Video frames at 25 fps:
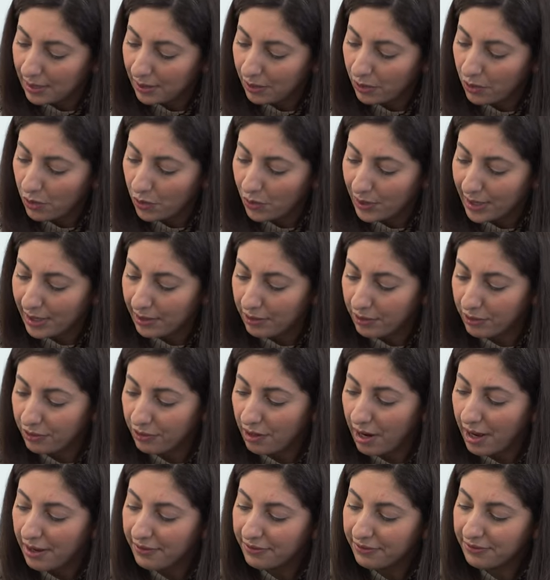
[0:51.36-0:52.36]
a corneal
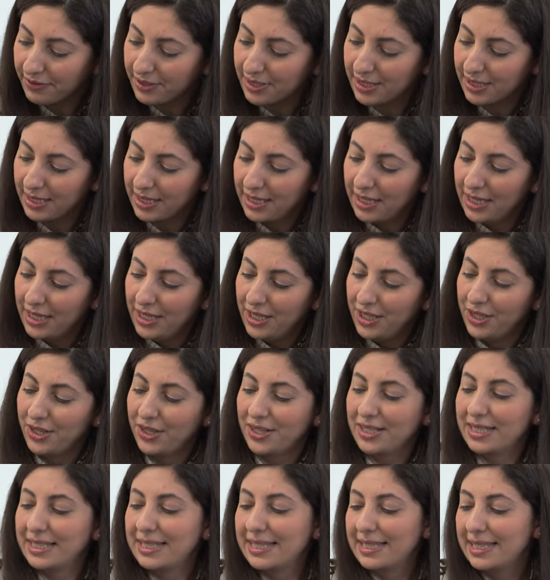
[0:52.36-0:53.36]
graft.
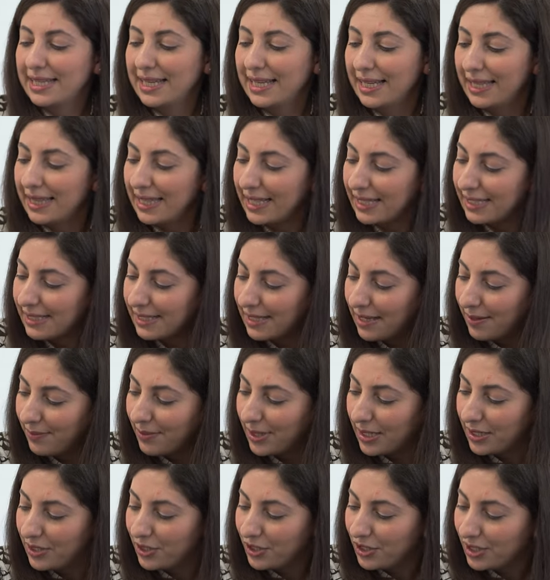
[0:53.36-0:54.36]
You can see in this
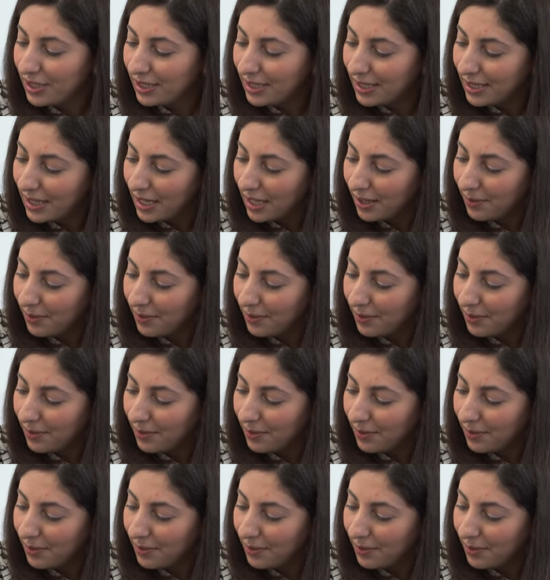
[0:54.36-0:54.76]
image